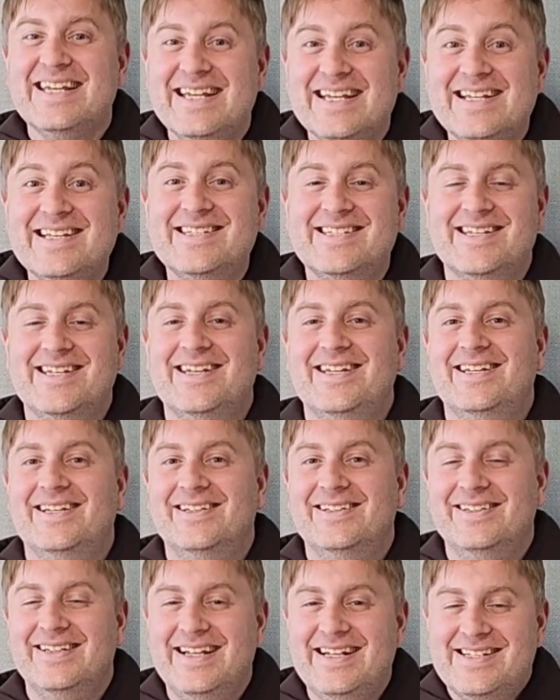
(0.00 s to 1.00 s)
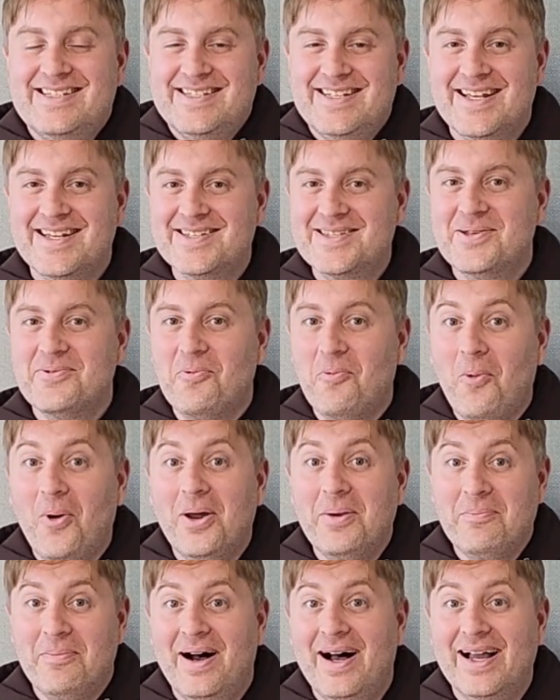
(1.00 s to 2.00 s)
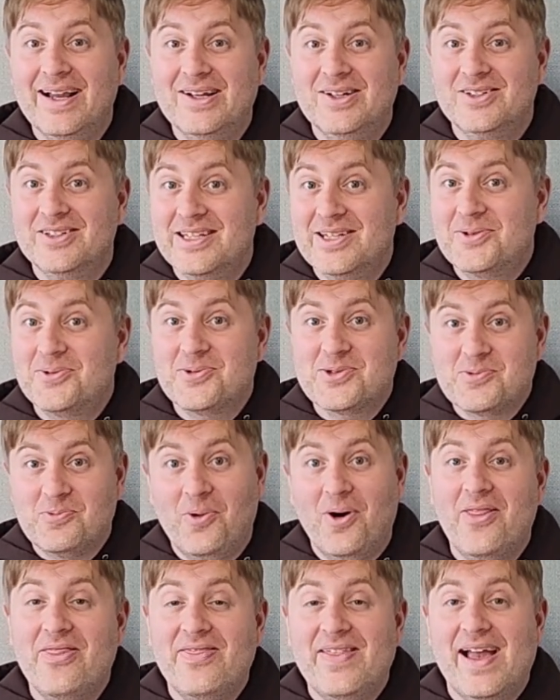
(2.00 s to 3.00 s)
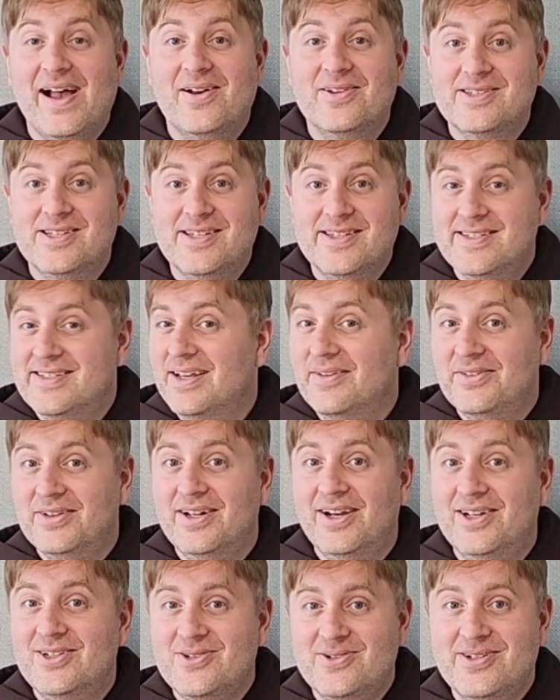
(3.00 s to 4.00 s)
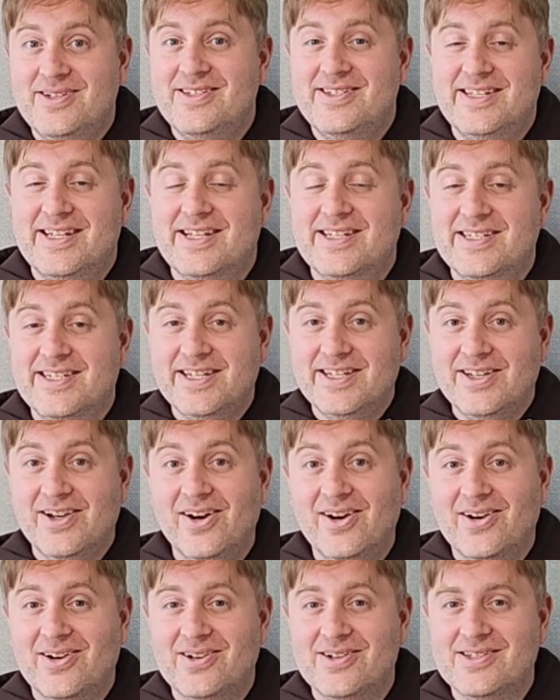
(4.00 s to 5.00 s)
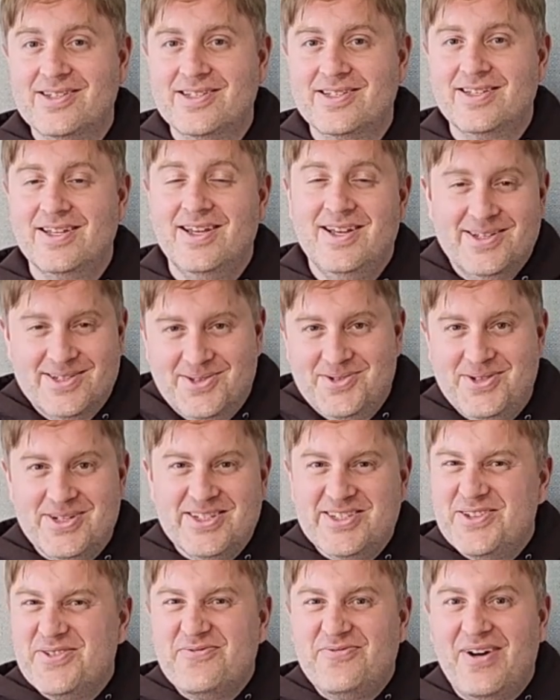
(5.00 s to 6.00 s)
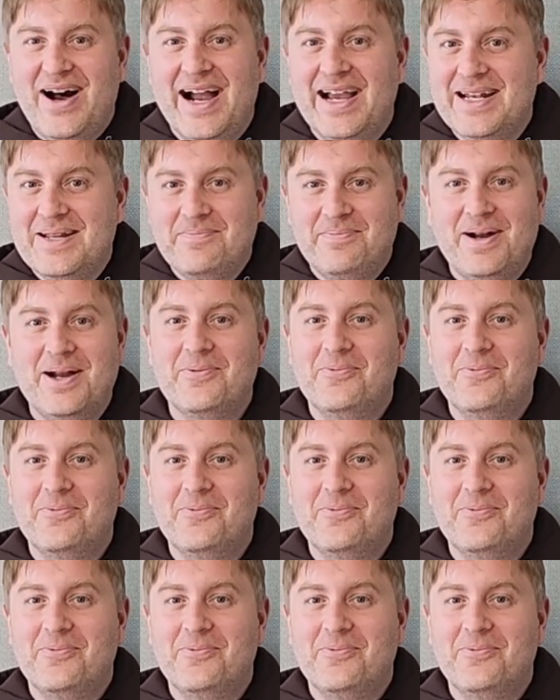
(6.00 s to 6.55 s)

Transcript: easy. It says that 1 mile equals 1,760 yards. So just divide it by